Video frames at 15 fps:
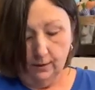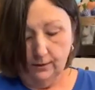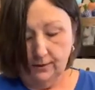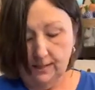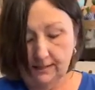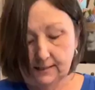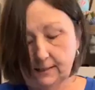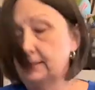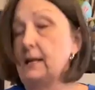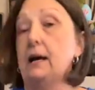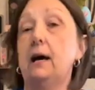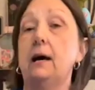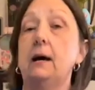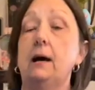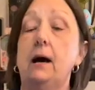this is
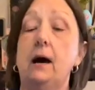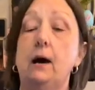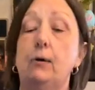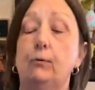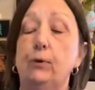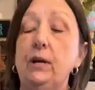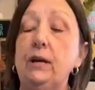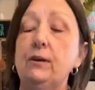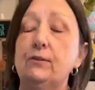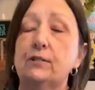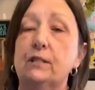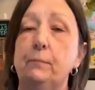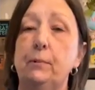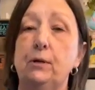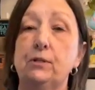a
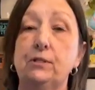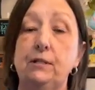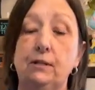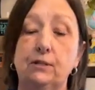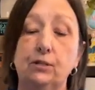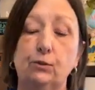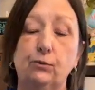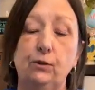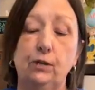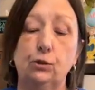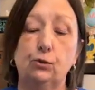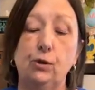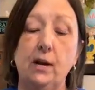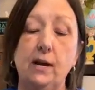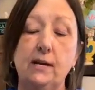reusable silkscreen
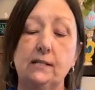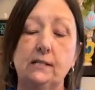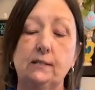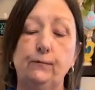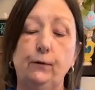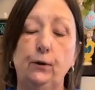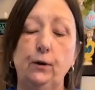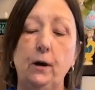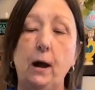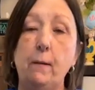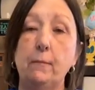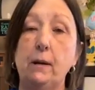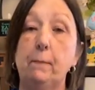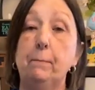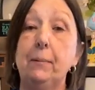transfer. I'm
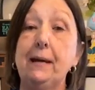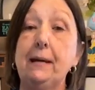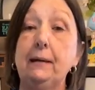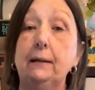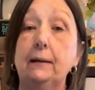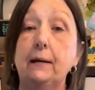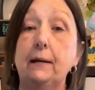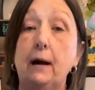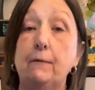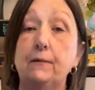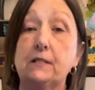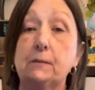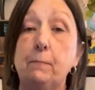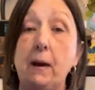going to peel it off its